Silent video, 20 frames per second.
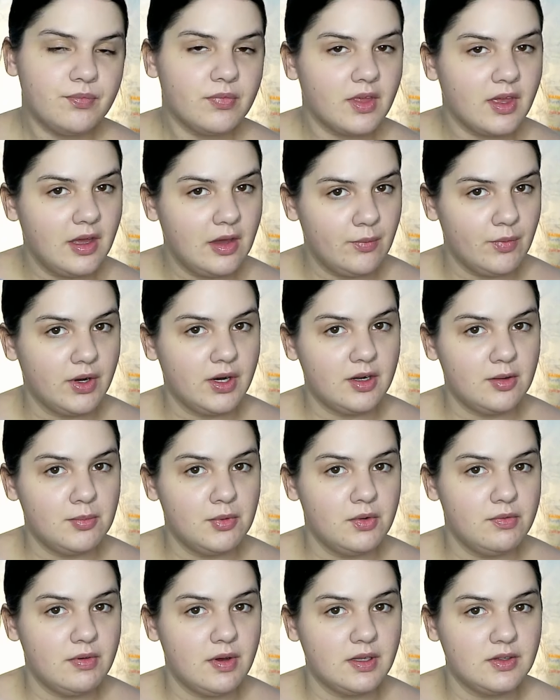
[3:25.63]
And we're gonna
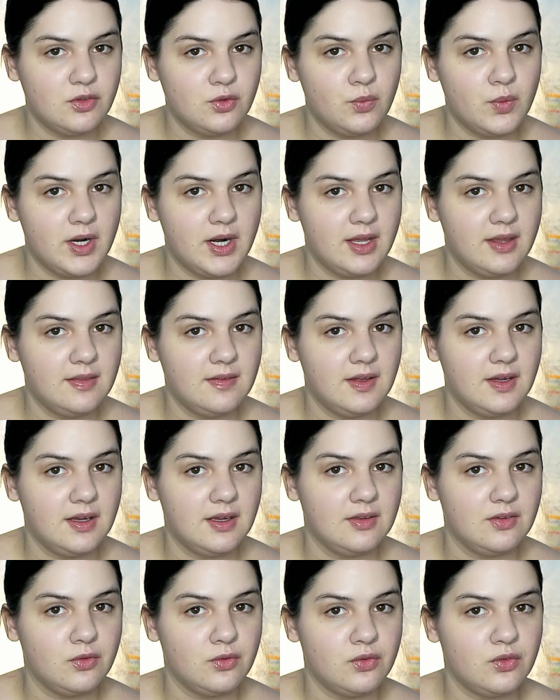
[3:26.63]
move on to what I think
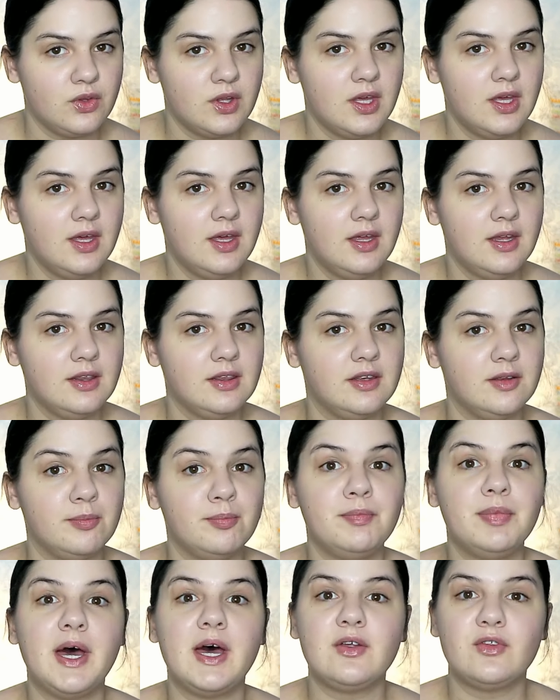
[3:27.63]
is the
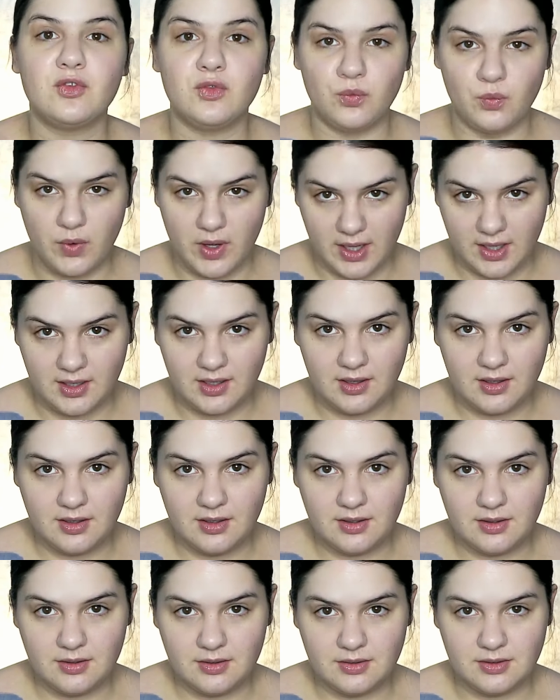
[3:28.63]
best way
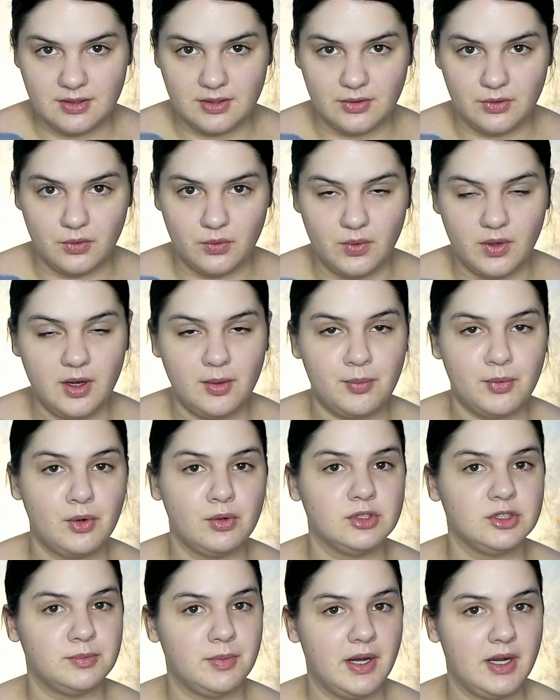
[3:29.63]
to
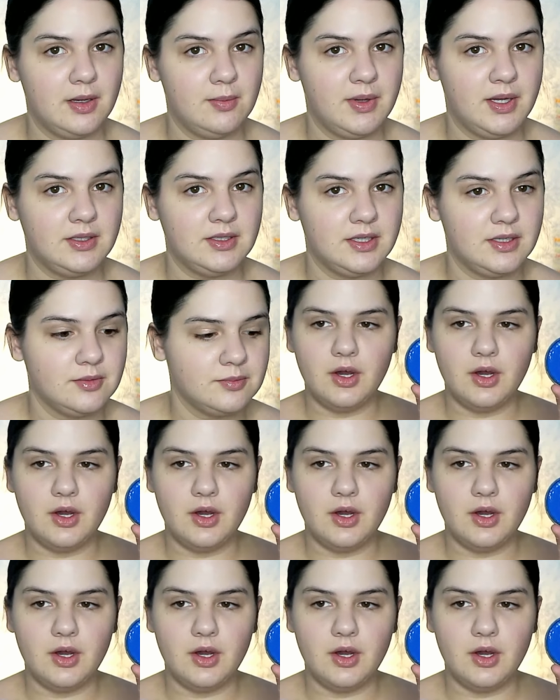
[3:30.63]
approach body painting.